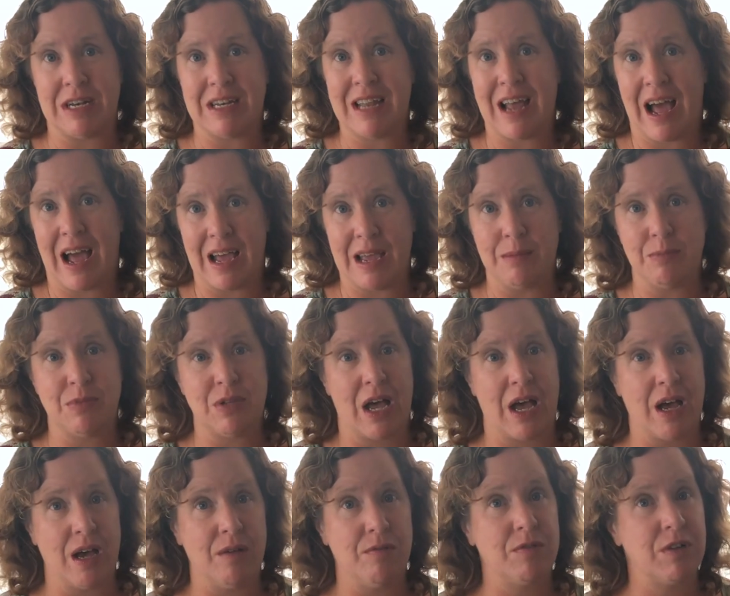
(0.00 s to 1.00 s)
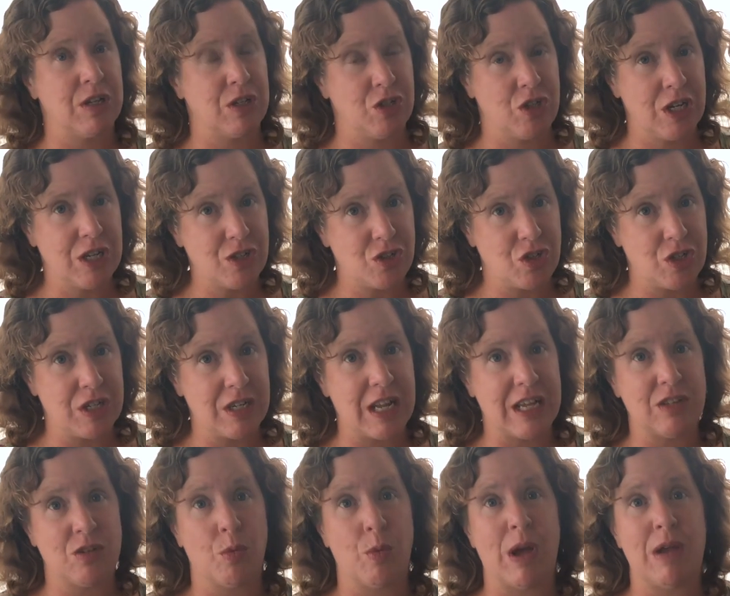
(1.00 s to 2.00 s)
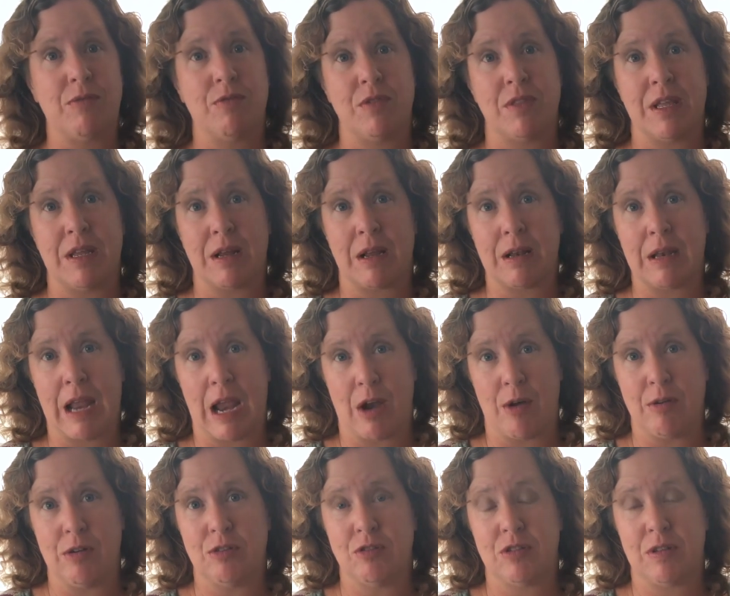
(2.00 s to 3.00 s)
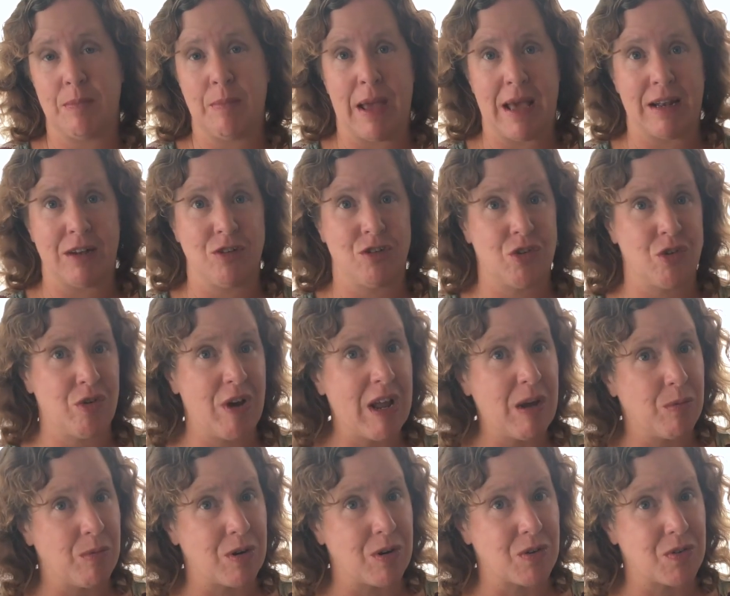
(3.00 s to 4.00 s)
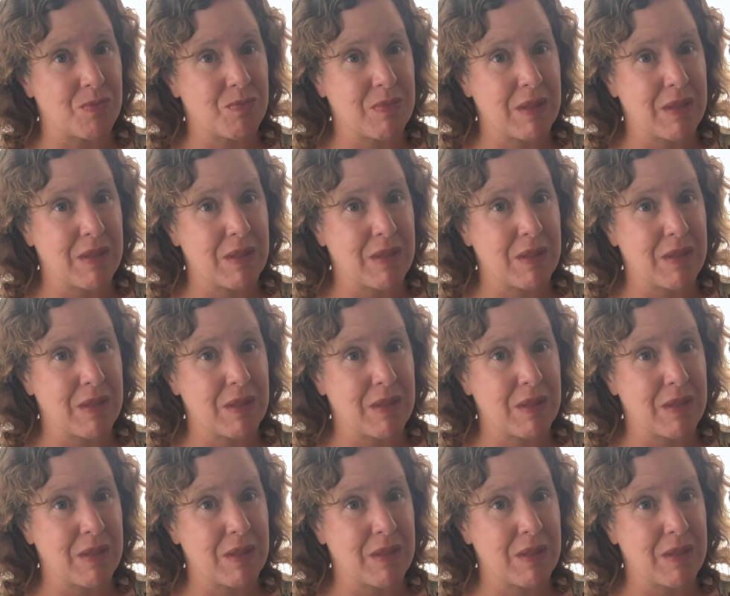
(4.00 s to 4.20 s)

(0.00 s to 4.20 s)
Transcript: times of congestion as a way for the carriers to manage their networks.